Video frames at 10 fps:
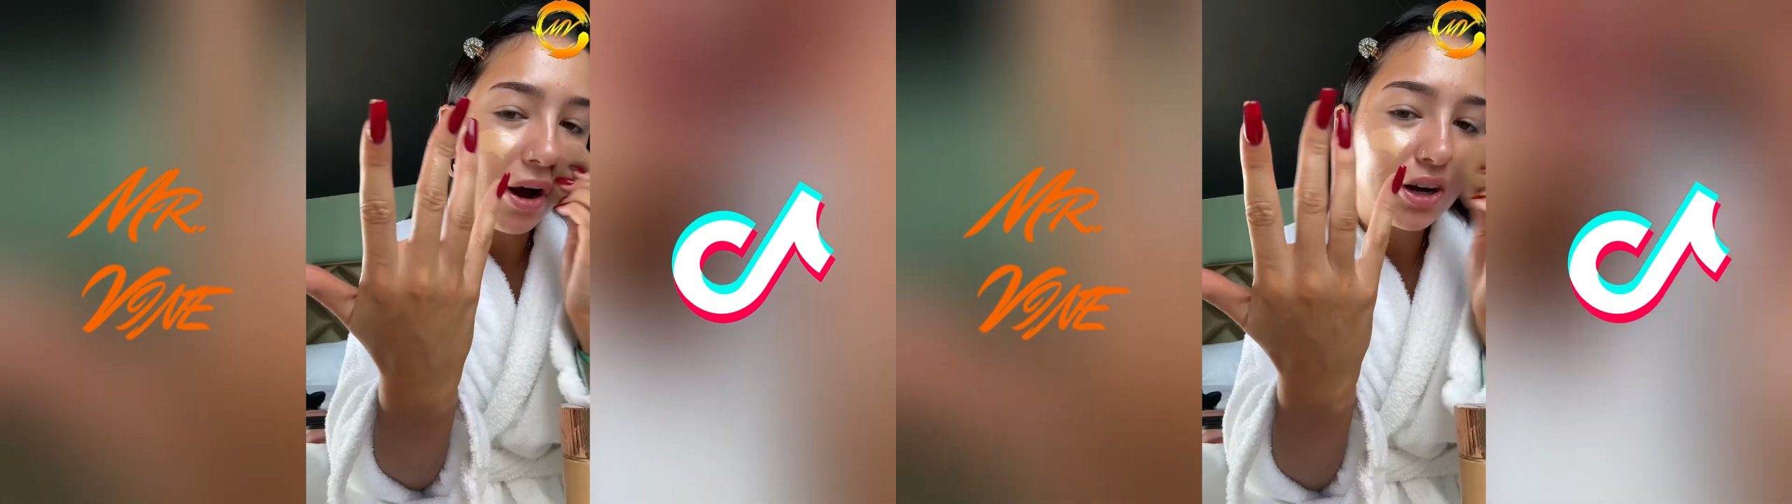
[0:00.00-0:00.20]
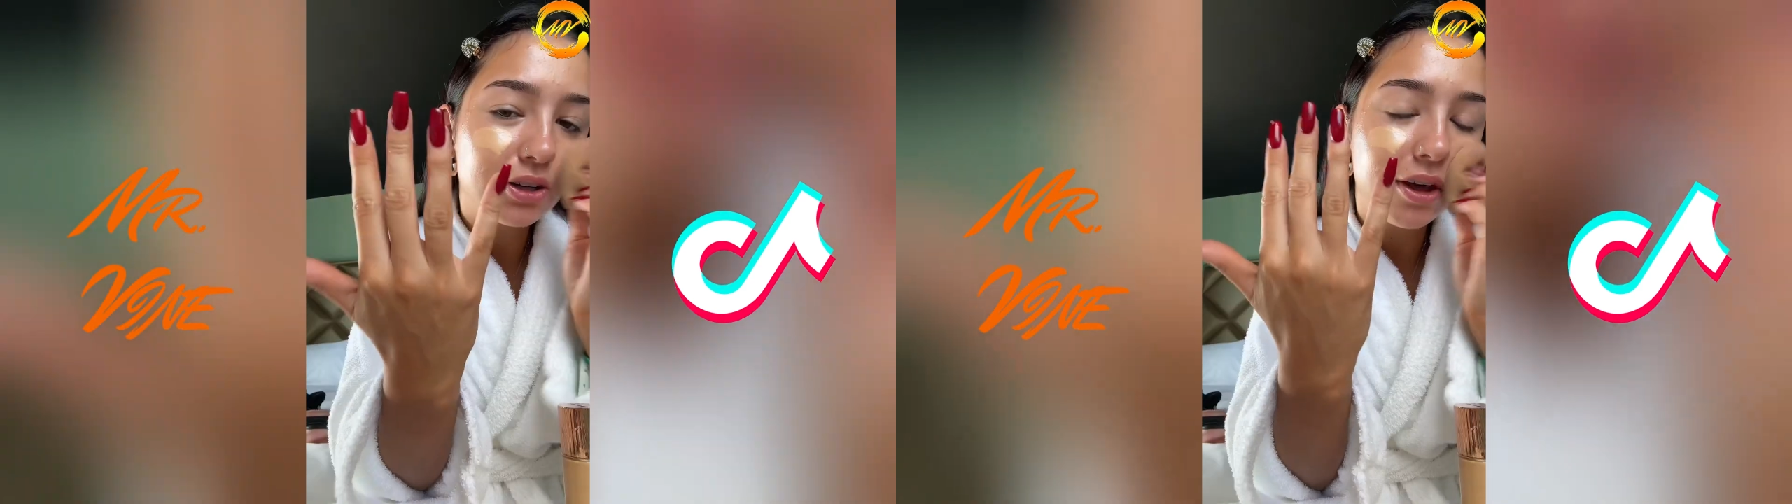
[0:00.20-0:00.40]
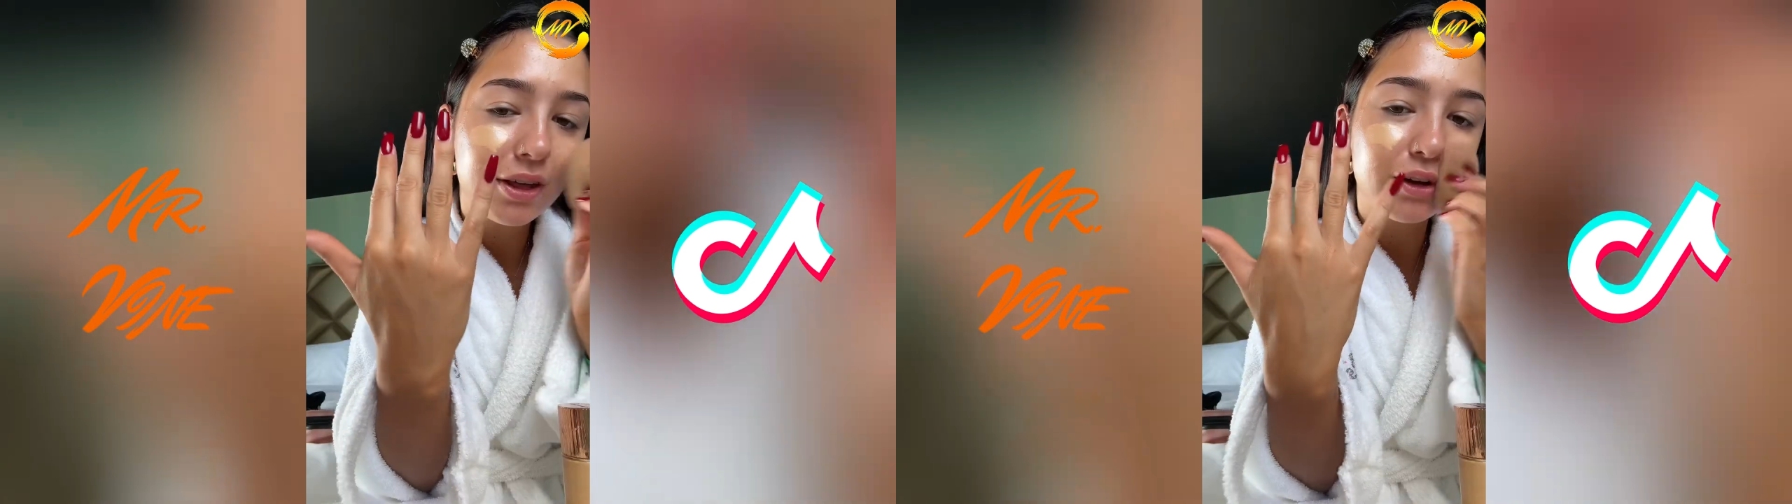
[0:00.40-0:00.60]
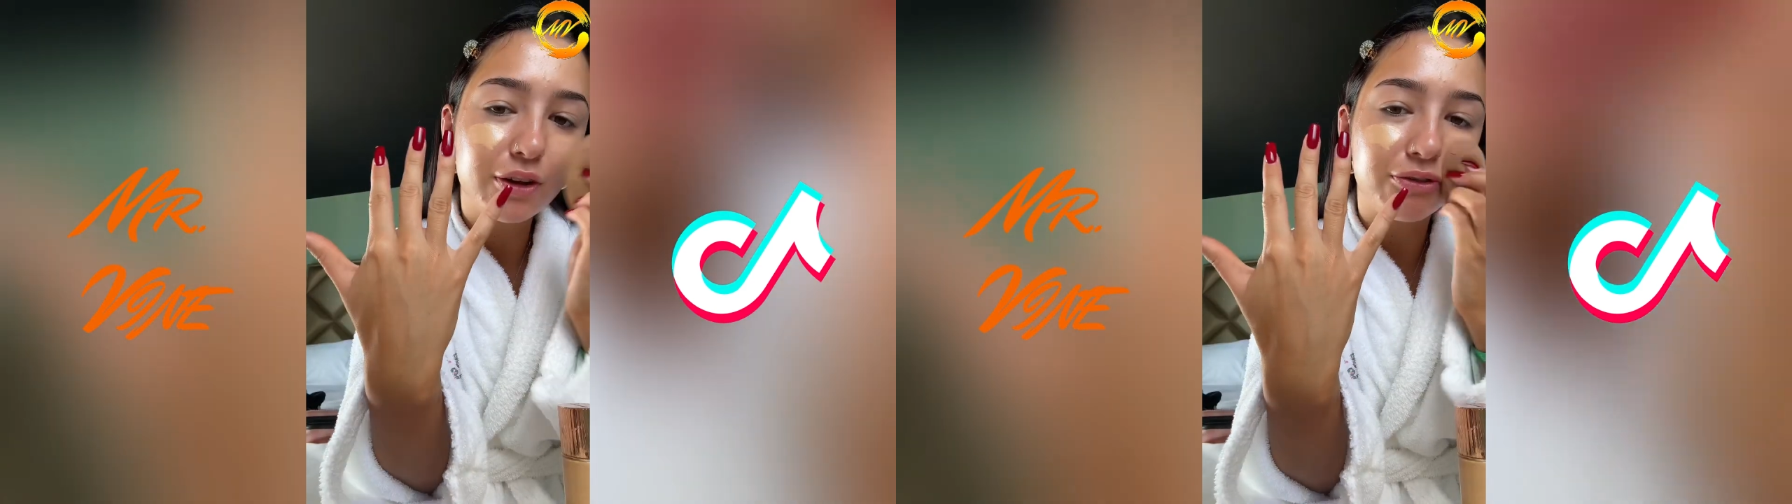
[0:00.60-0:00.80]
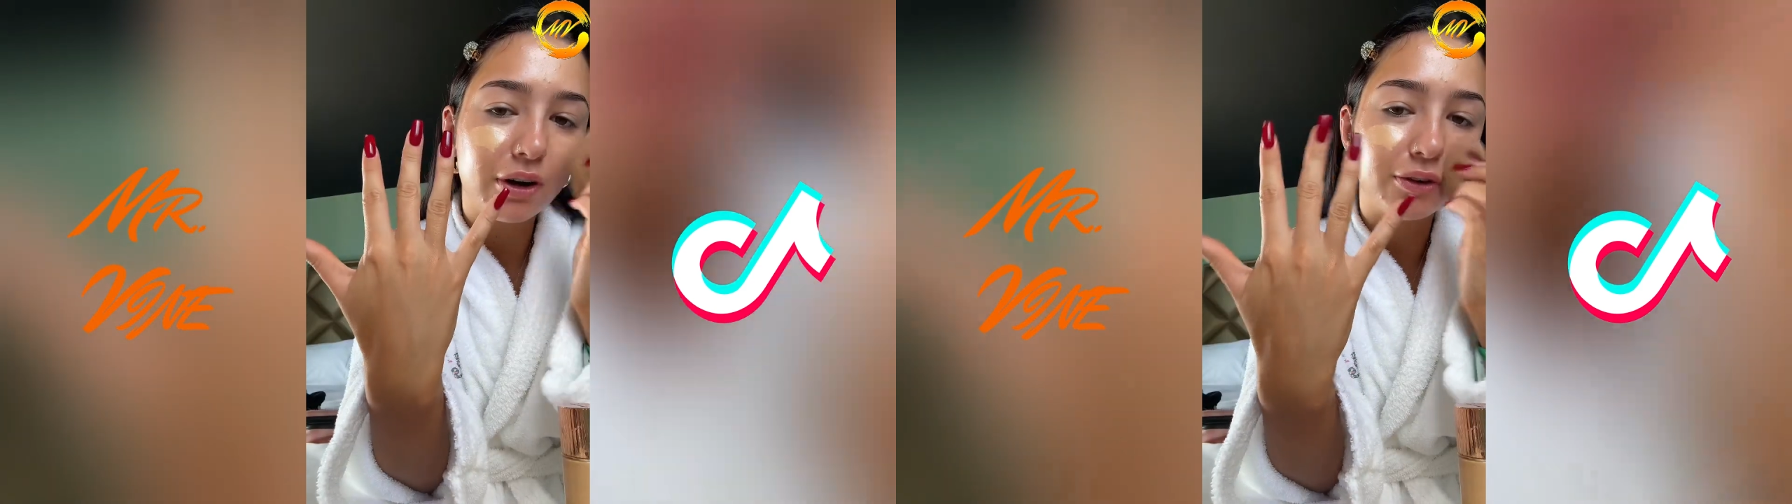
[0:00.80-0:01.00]
I got nothing on the
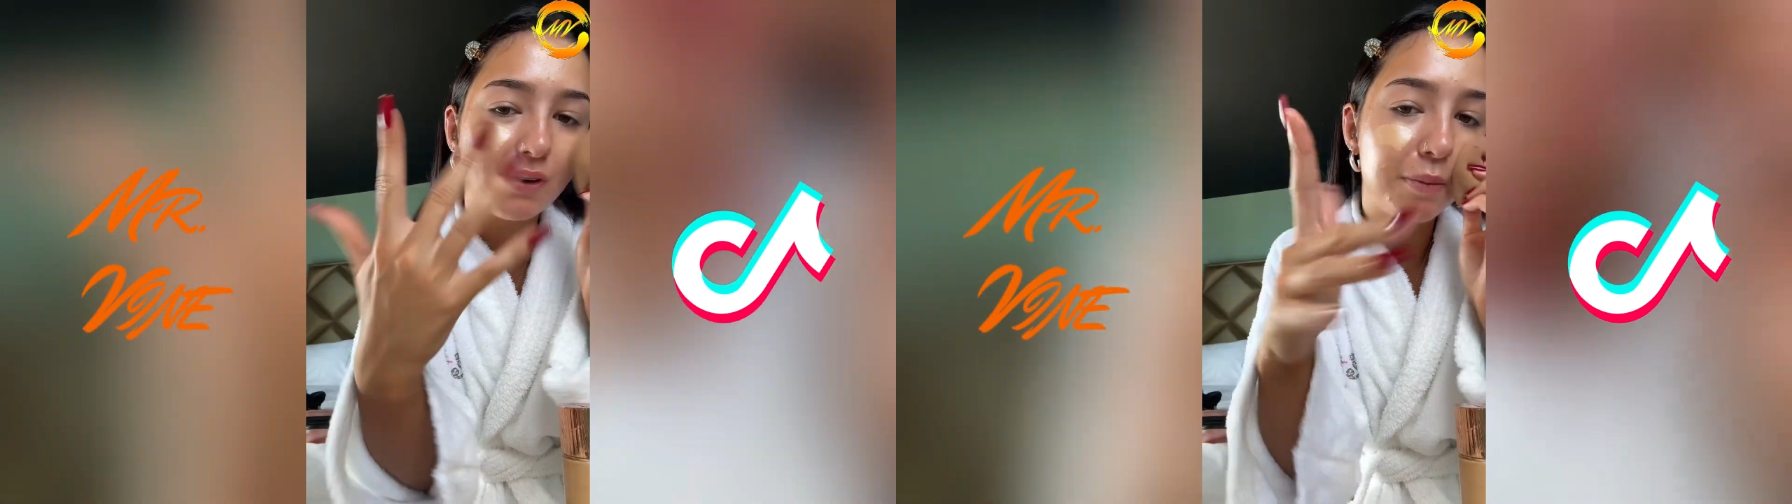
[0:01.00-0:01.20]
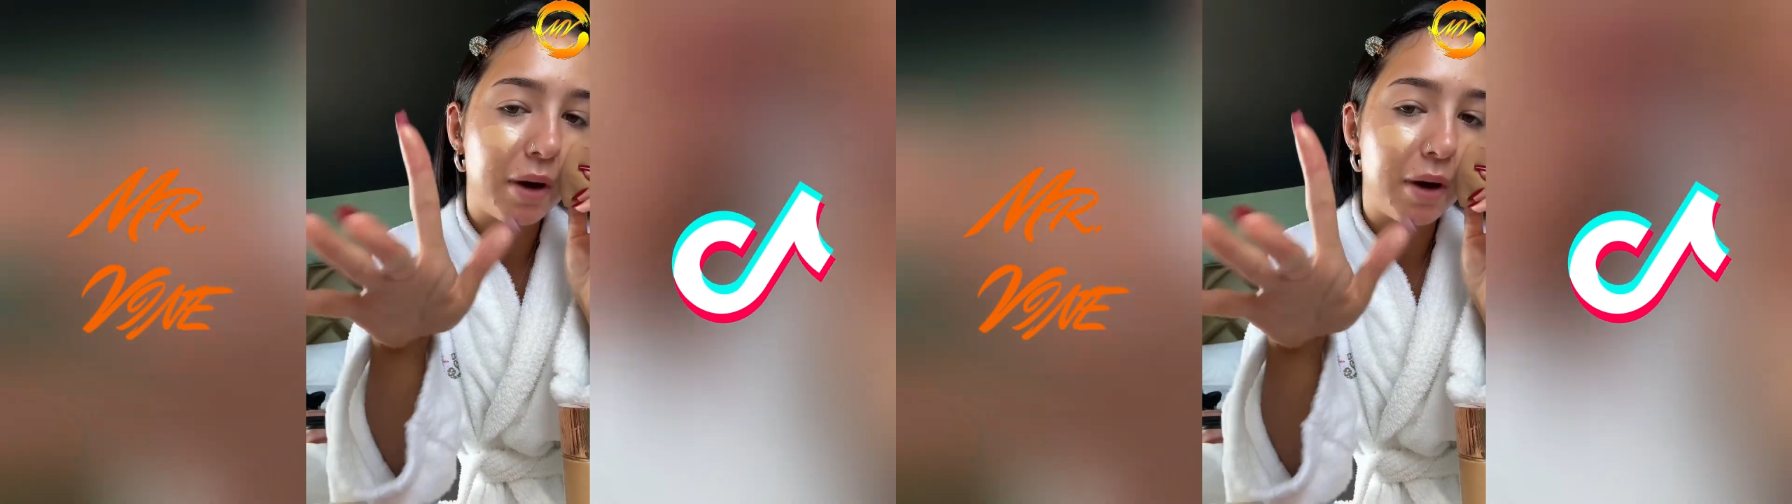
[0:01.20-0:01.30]
front of it,